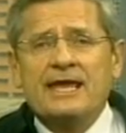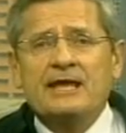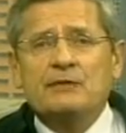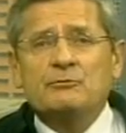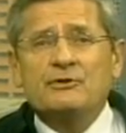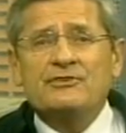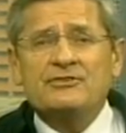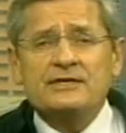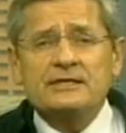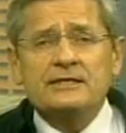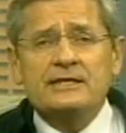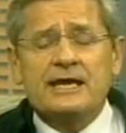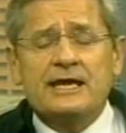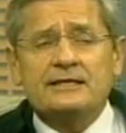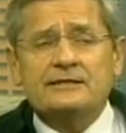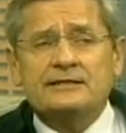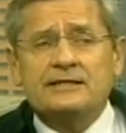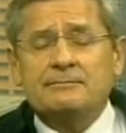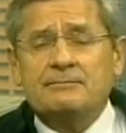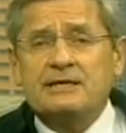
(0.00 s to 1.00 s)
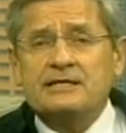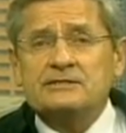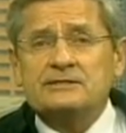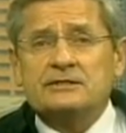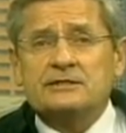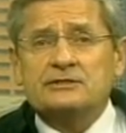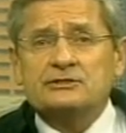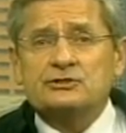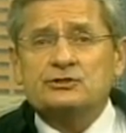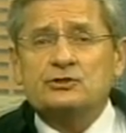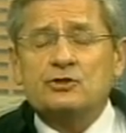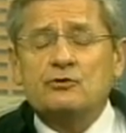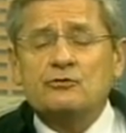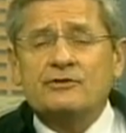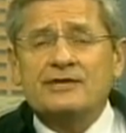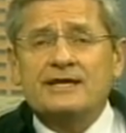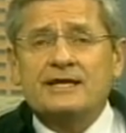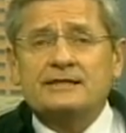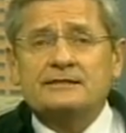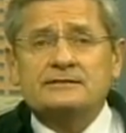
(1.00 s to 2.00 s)
And within that, they basically
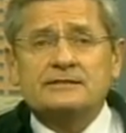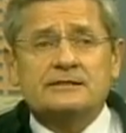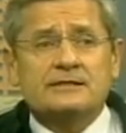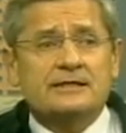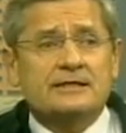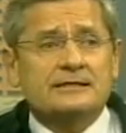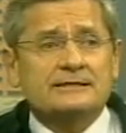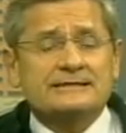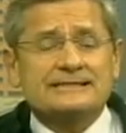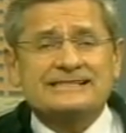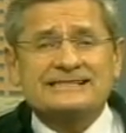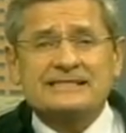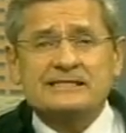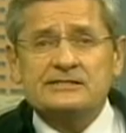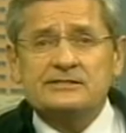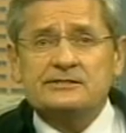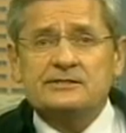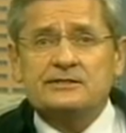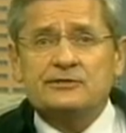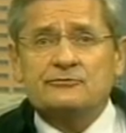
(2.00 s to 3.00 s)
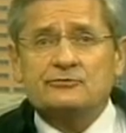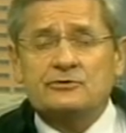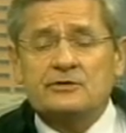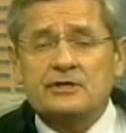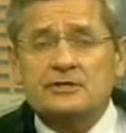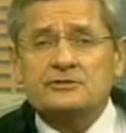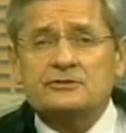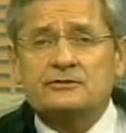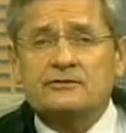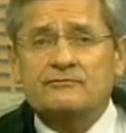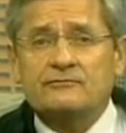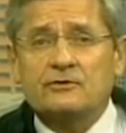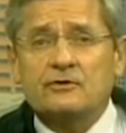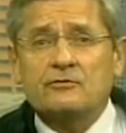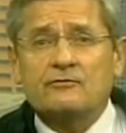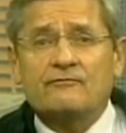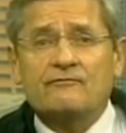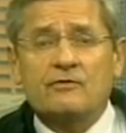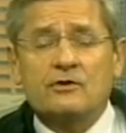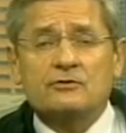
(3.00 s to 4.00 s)
show that since the introduction of
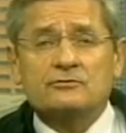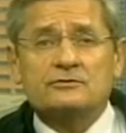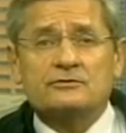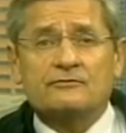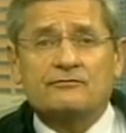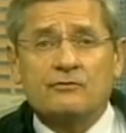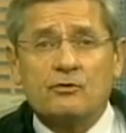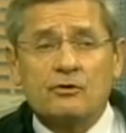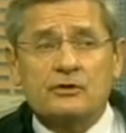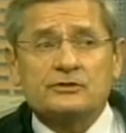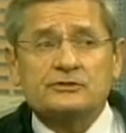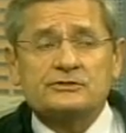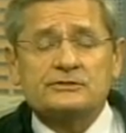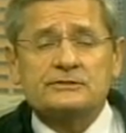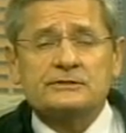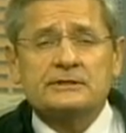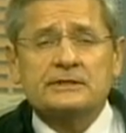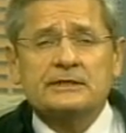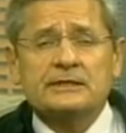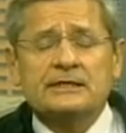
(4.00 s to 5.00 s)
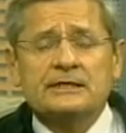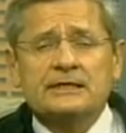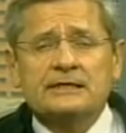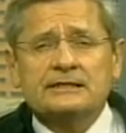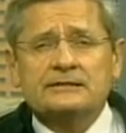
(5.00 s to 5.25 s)
no-fault divorce,